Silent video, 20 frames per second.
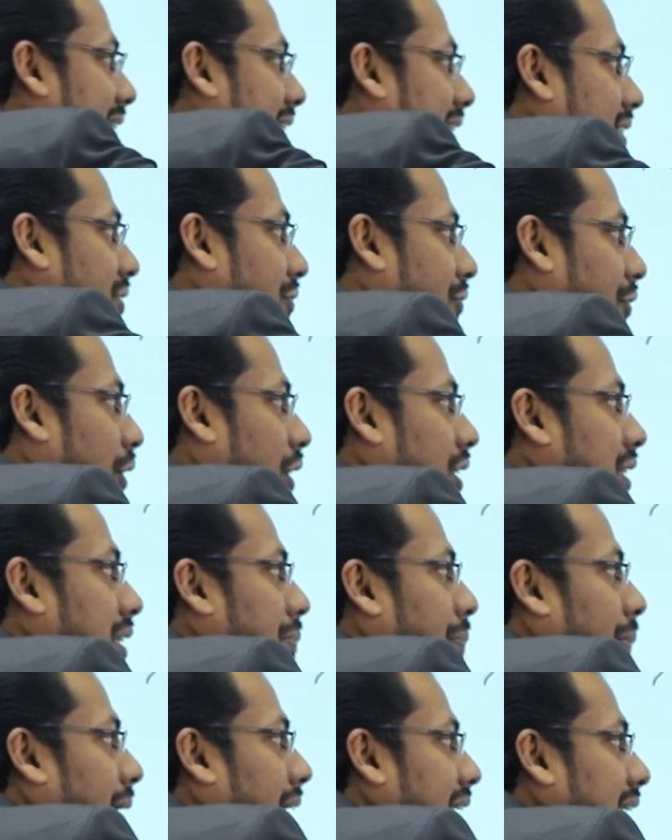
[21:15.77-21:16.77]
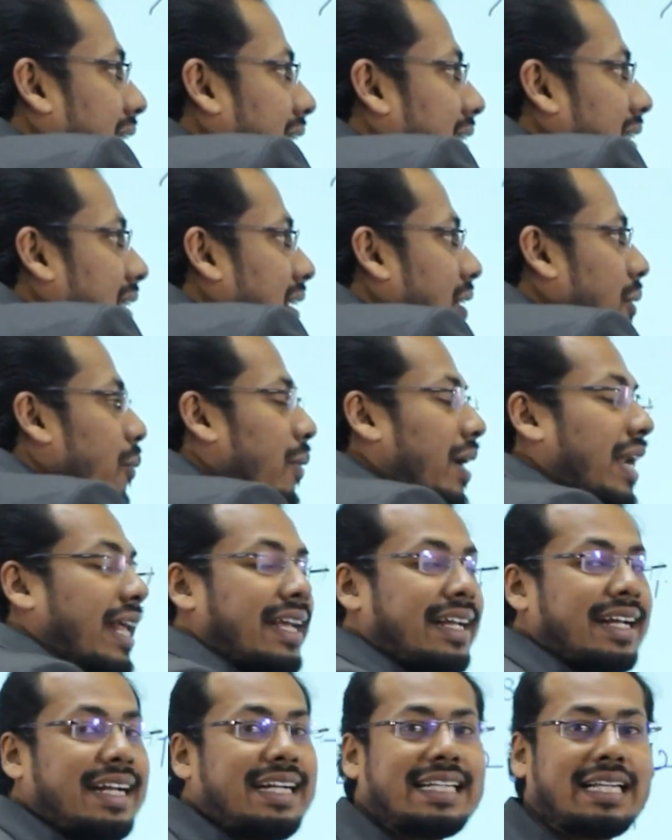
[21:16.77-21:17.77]
this fourth part when
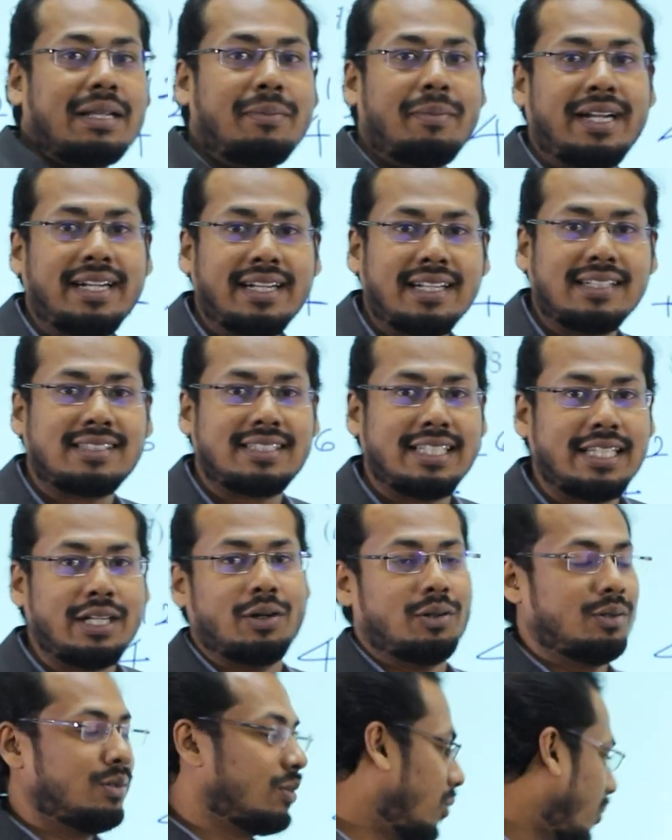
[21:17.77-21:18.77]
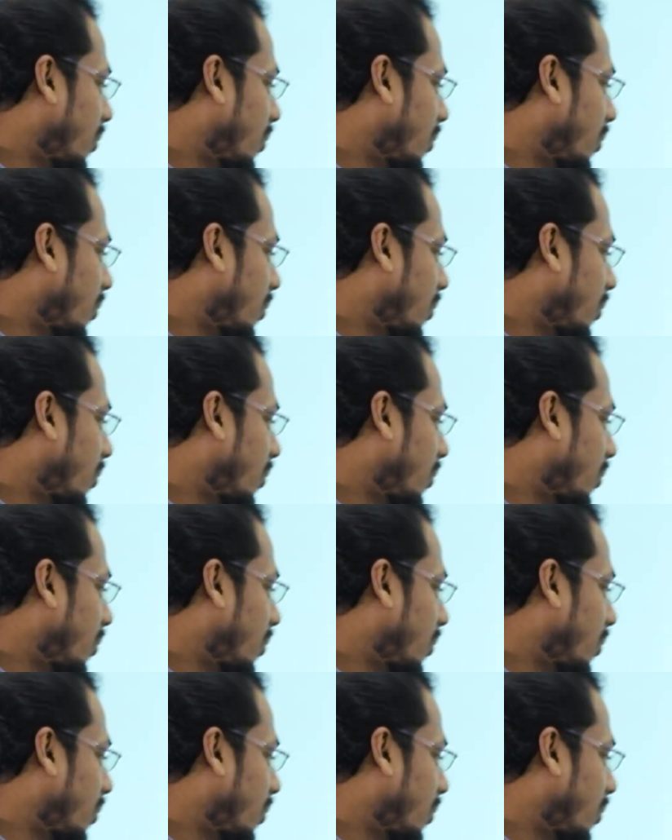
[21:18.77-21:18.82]
I get remainder 0.